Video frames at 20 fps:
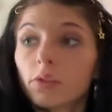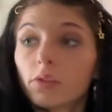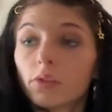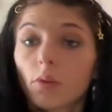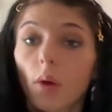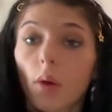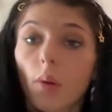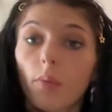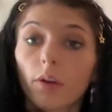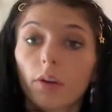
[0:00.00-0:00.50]
so
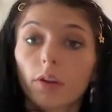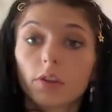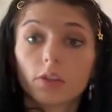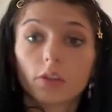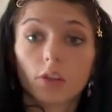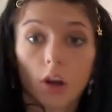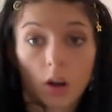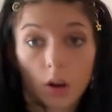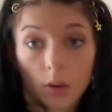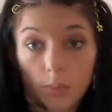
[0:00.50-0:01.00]
I want to
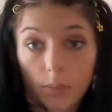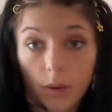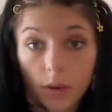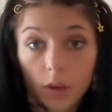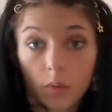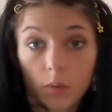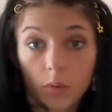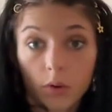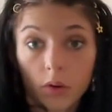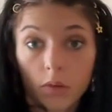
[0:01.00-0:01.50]
start by
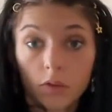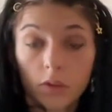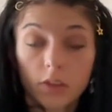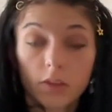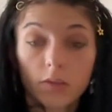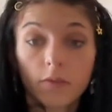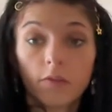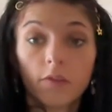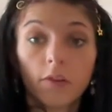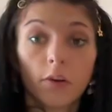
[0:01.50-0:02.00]
going over
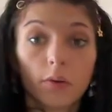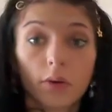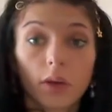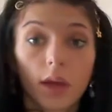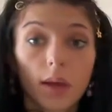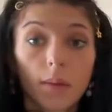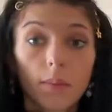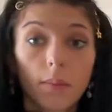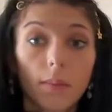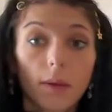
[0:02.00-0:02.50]
some
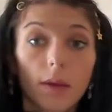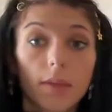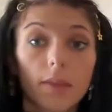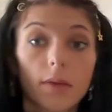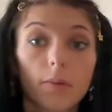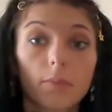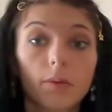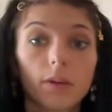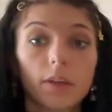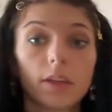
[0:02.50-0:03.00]
vocab and
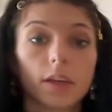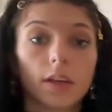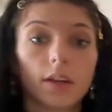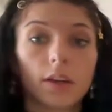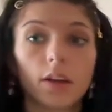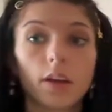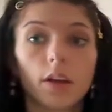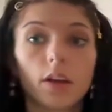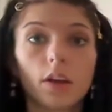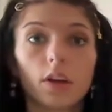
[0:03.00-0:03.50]
then we
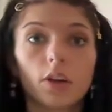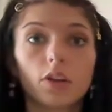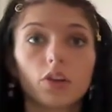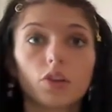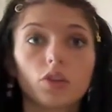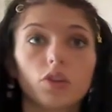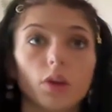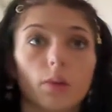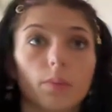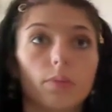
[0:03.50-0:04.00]
can
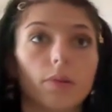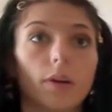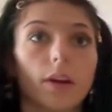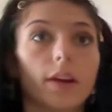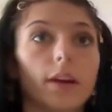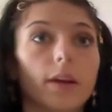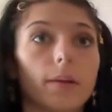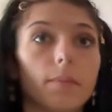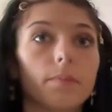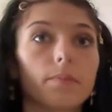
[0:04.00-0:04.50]
jump right
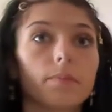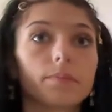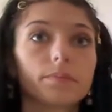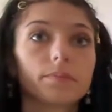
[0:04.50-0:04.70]
in.